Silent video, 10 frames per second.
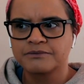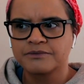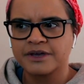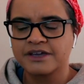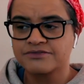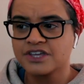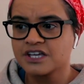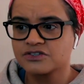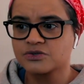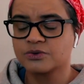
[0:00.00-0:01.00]
But if
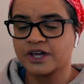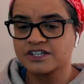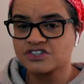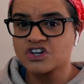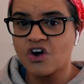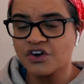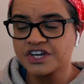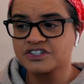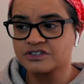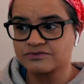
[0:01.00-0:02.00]
that's all, that's
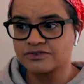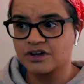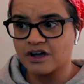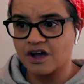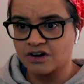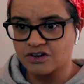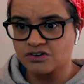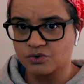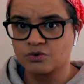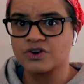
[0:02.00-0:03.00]
kind of a
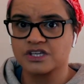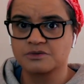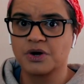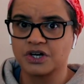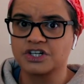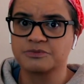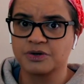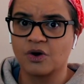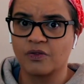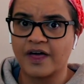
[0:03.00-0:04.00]
glorious punishment
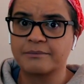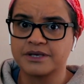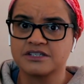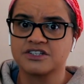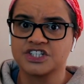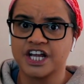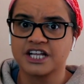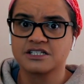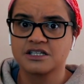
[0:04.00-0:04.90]
on that piece of shit.